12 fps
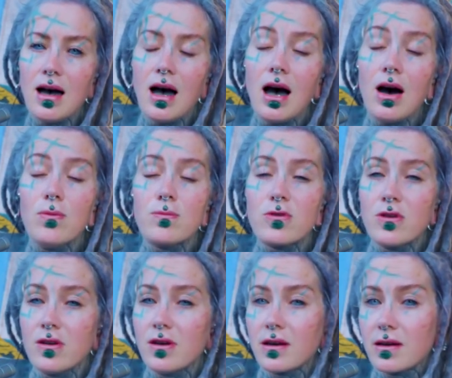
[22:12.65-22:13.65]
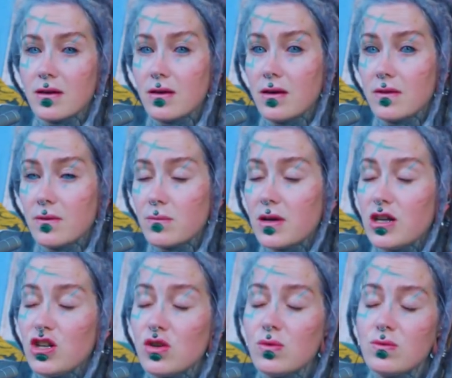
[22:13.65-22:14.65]
how products we
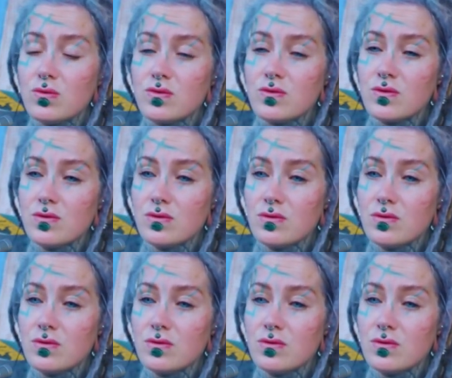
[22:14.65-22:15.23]
use